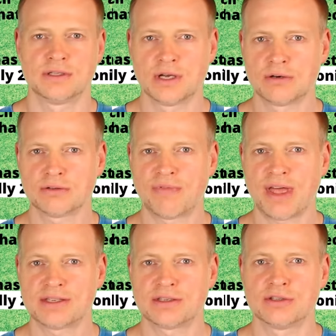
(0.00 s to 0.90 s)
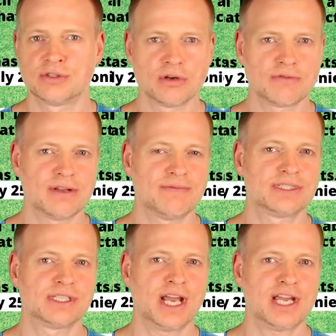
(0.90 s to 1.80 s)
Note that during the
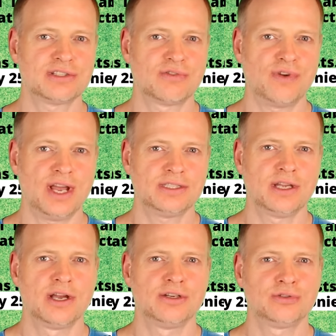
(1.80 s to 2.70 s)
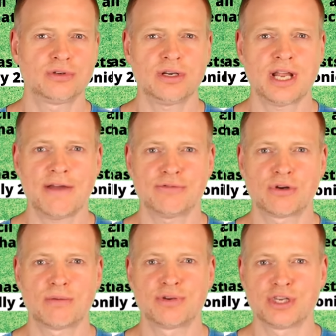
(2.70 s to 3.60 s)
investigation phase, you do not have to
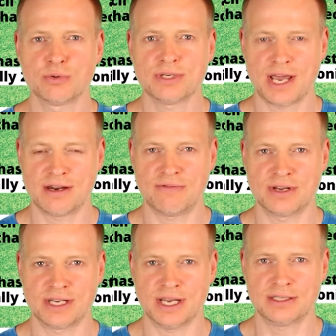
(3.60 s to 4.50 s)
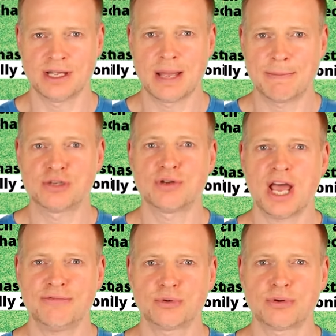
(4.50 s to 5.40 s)
compute anything yet, but you
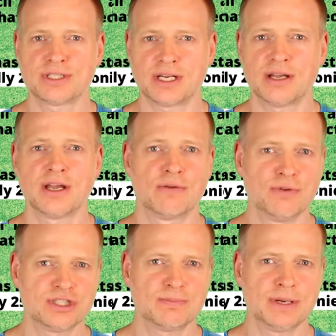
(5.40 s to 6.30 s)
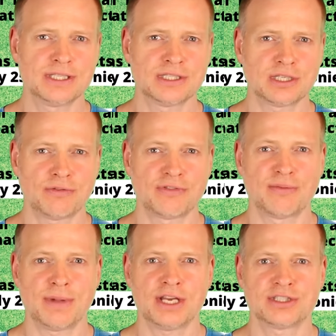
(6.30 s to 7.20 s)
have to consider which pieces of
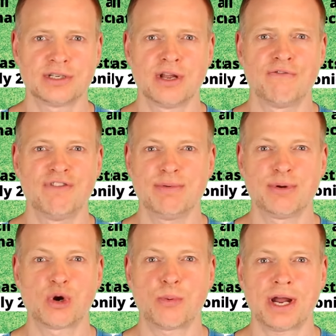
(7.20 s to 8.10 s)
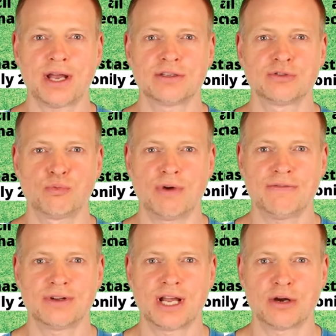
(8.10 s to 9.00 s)
information will be required to run
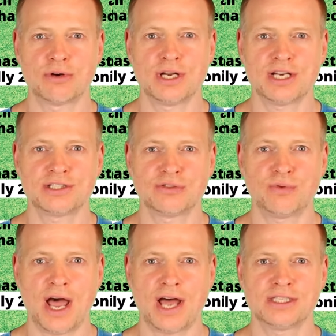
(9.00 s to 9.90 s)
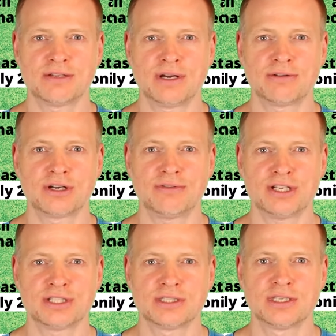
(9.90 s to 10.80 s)
the calculations for answering the
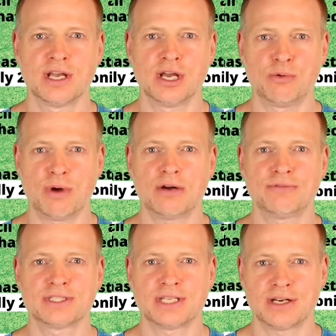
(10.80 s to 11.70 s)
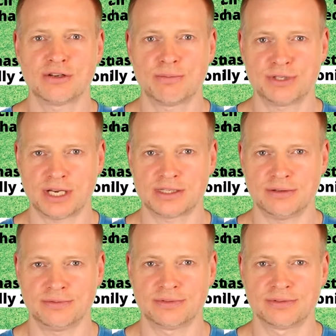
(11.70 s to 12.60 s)
questions around the study objective.